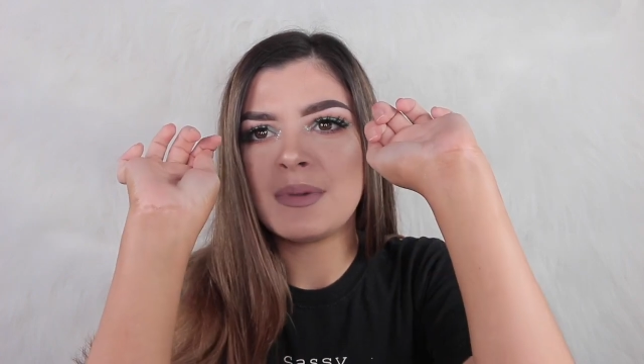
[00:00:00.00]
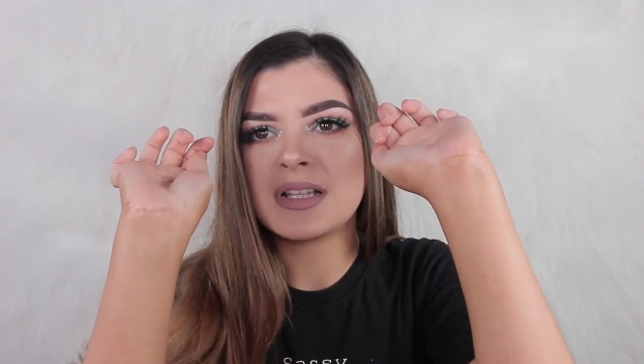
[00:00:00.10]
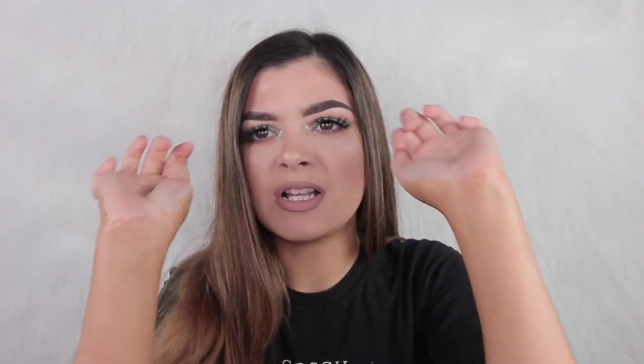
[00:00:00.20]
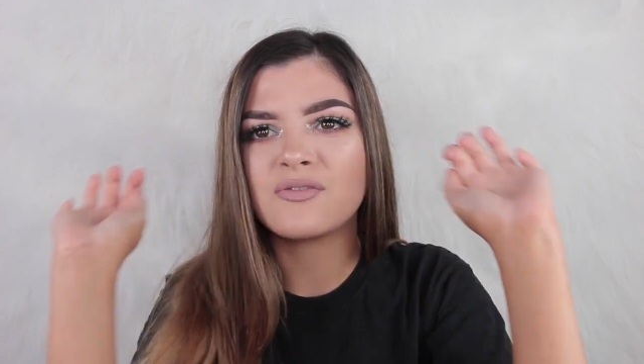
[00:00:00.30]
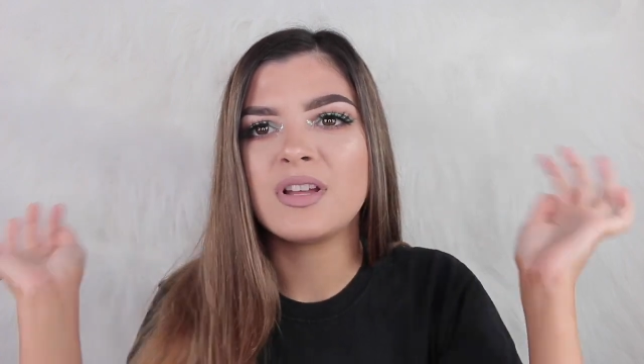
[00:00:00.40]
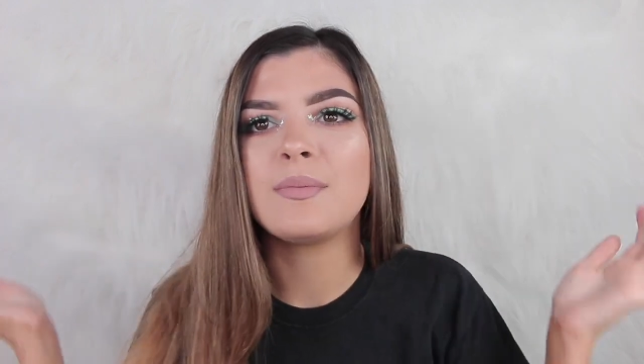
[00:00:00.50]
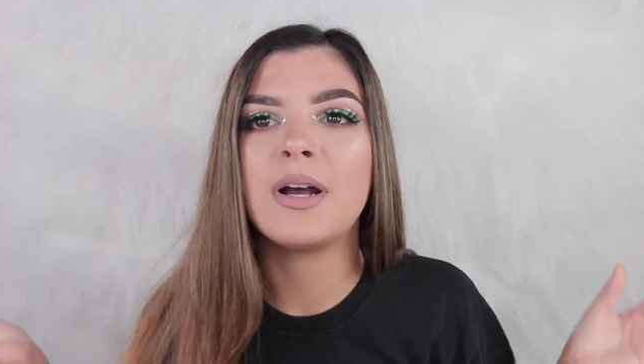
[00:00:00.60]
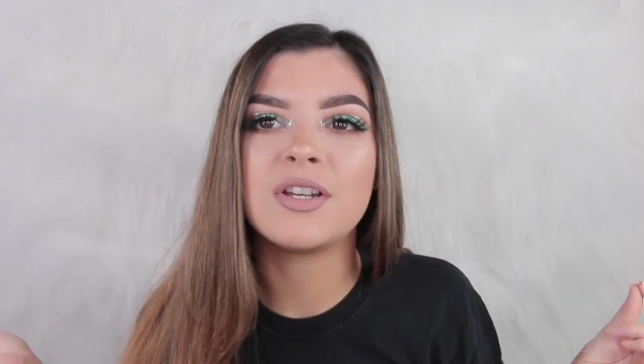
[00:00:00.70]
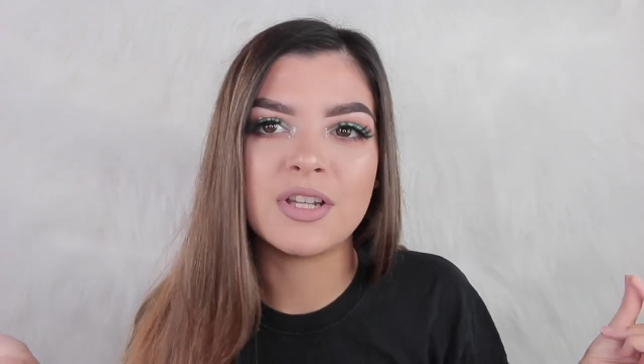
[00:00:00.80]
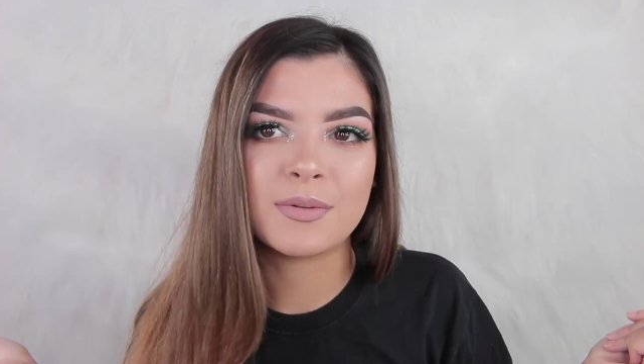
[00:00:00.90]
My tan's really
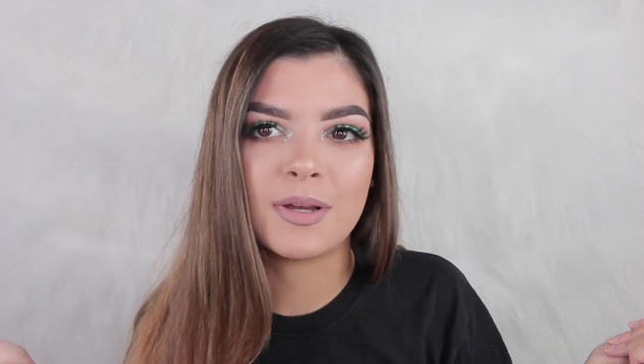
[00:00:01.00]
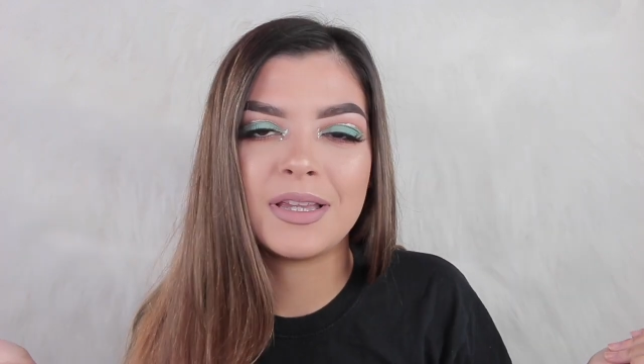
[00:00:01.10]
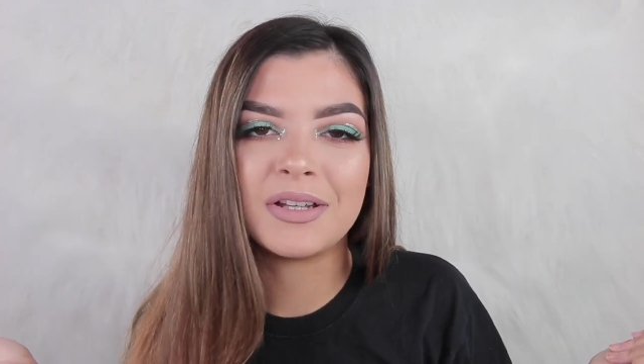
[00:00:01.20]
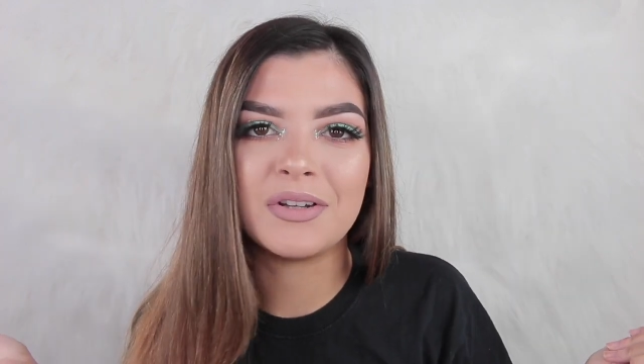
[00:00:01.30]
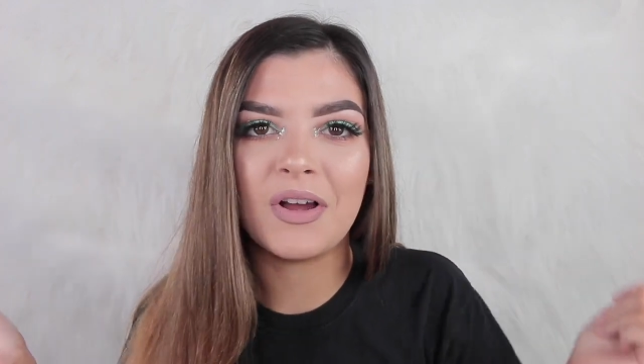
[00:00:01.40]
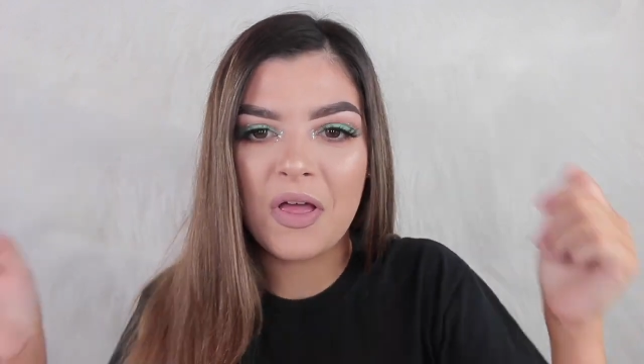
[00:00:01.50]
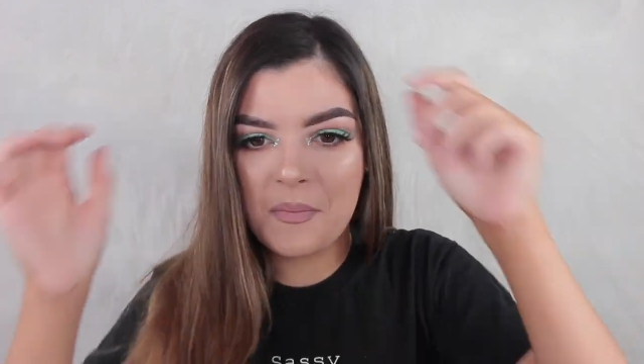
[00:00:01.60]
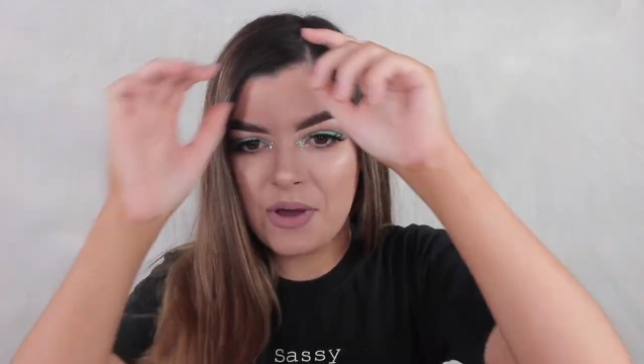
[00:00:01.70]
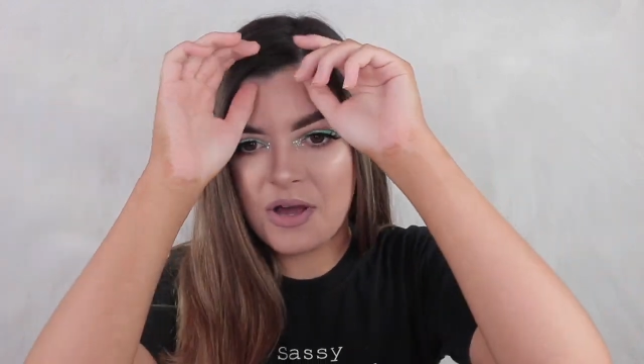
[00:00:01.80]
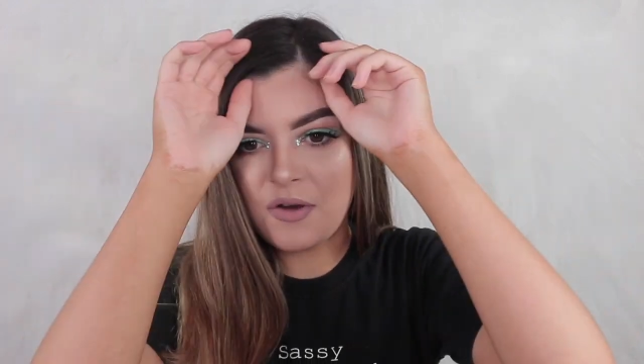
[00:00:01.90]
patchy as well, ignore that.
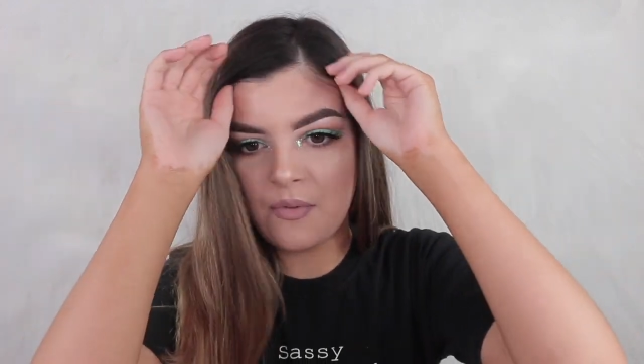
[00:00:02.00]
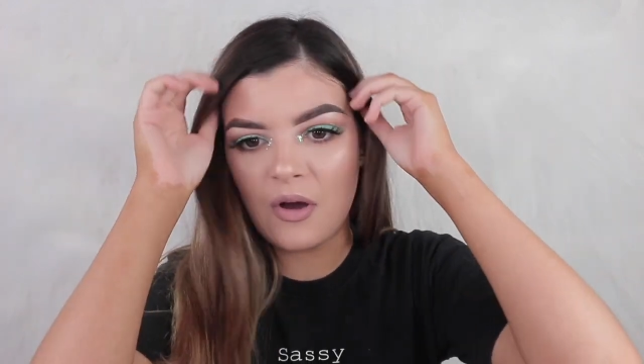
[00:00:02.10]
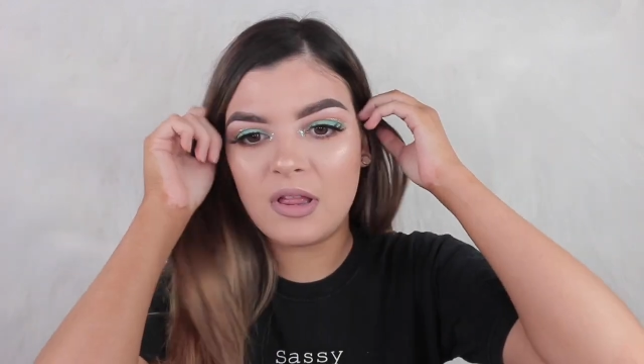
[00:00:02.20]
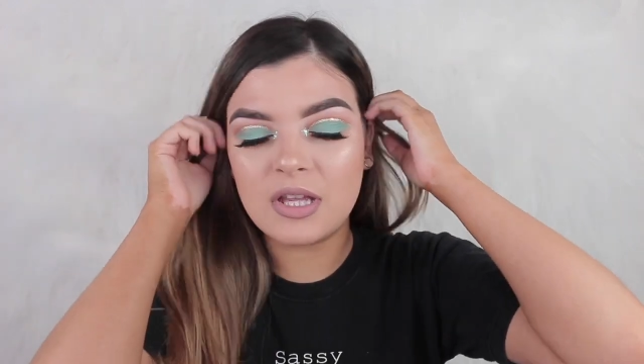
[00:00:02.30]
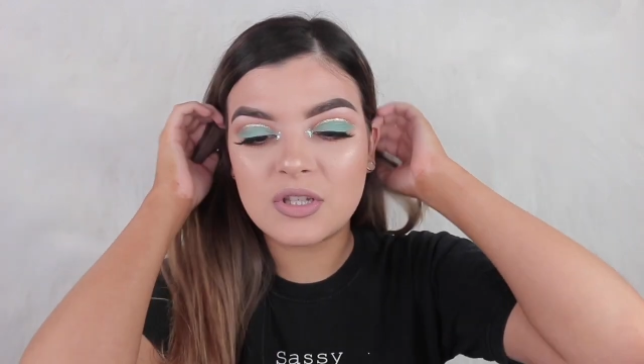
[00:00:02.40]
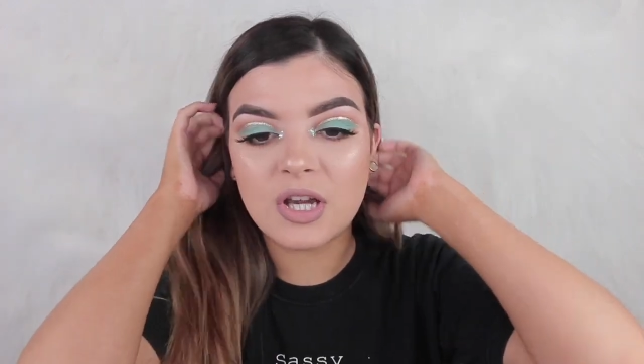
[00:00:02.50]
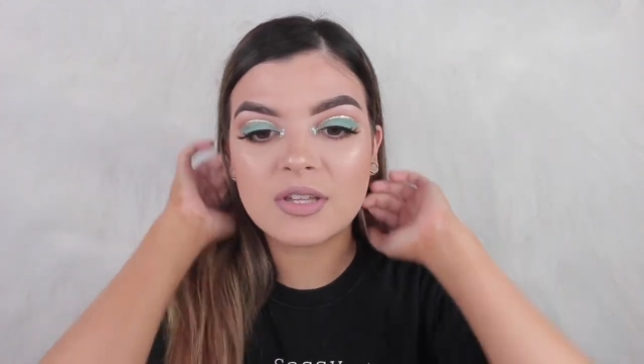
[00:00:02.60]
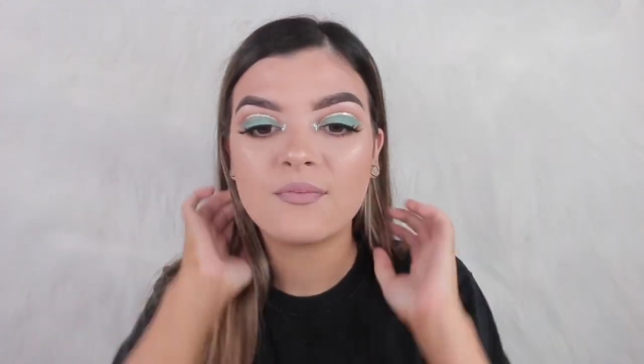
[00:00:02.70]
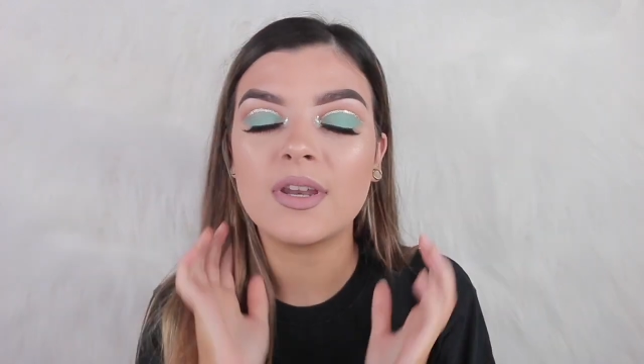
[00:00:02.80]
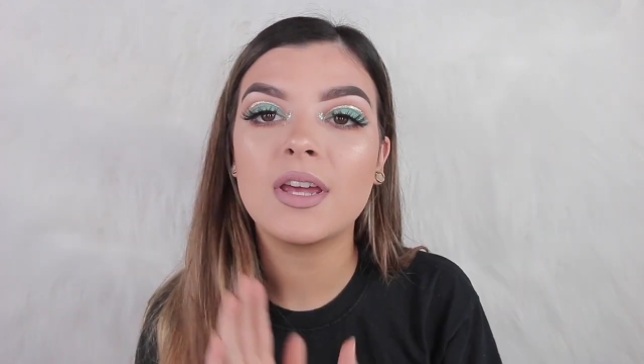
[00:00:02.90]
But I hope you all enjoyed
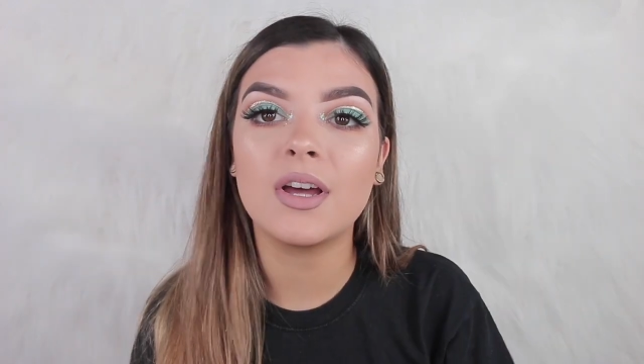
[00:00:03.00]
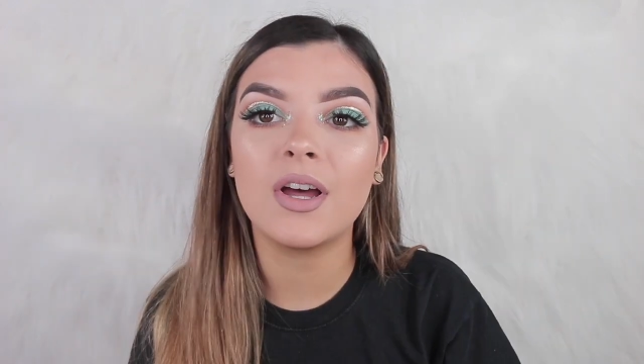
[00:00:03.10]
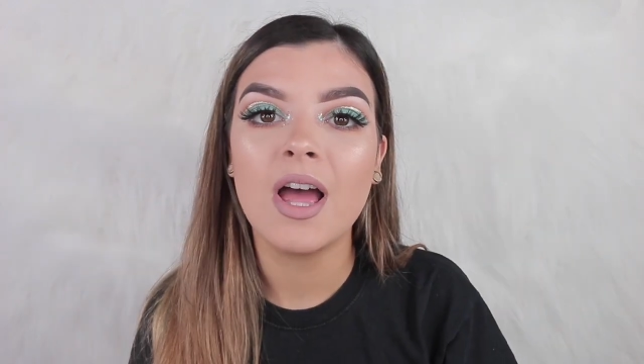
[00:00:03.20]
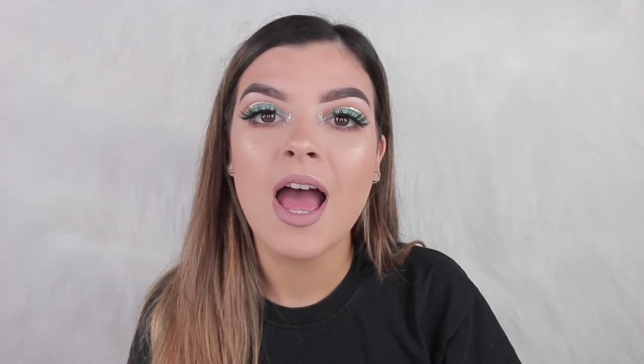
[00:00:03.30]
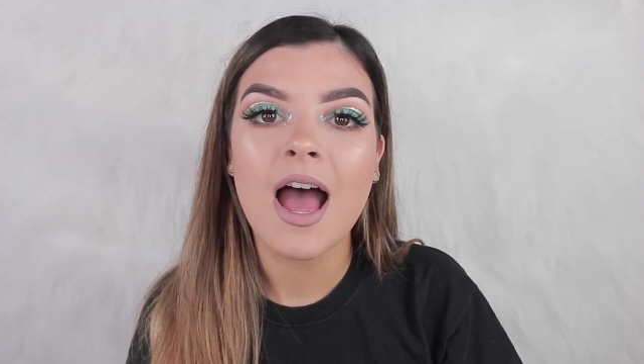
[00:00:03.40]
this video.